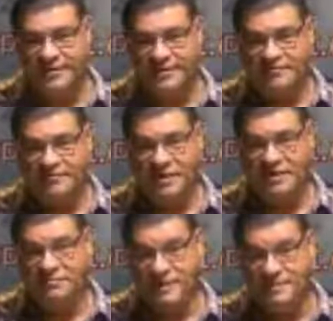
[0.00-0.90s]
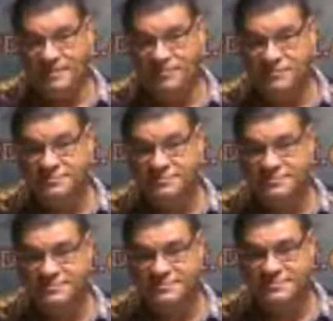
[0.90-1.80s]
being peaceful,
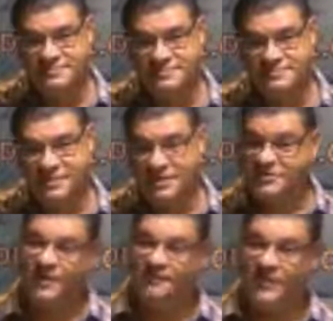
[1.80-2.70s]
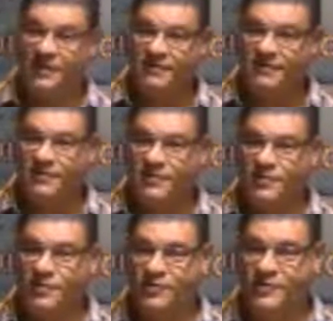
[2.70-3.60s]
because you have faith. You
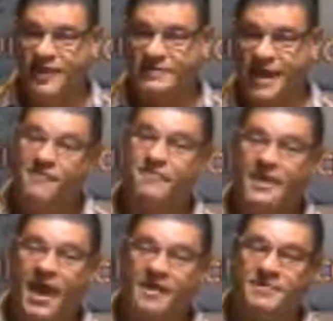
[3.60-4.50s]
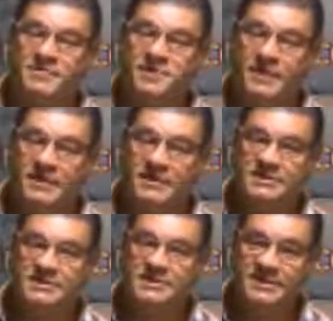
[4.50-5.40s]
know that everything happens because
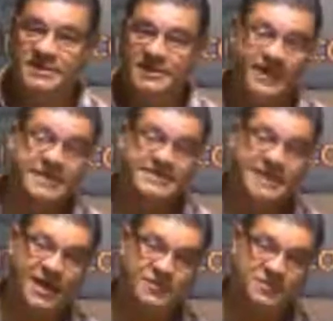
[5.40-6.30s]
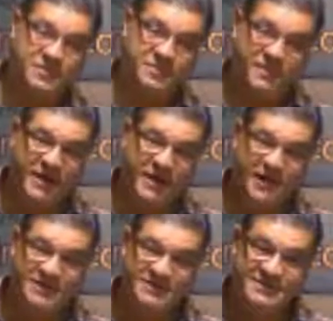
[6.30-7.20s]
it's allowed and permitted by God,
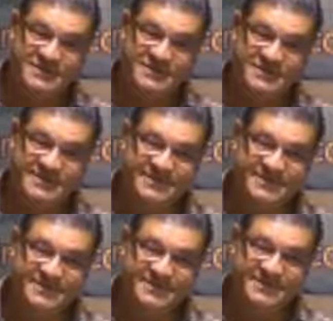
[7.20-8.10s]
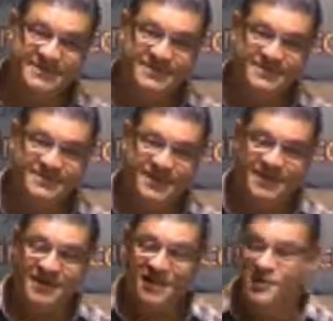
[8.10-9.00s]
right?
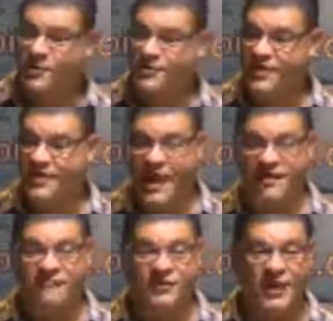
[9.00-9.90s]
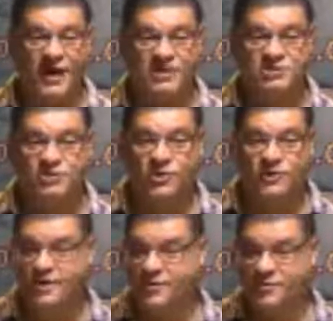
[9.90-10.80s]
You know that after any storm,
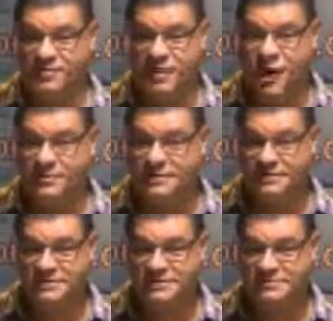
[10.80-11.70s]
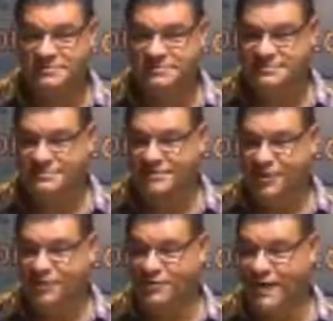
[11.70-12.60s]
there will be calmness. You
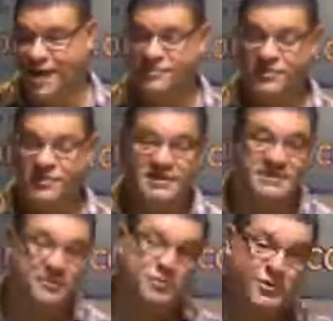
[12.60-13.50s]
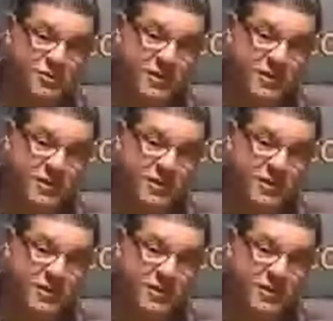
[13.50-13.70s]
know that everything is temporary,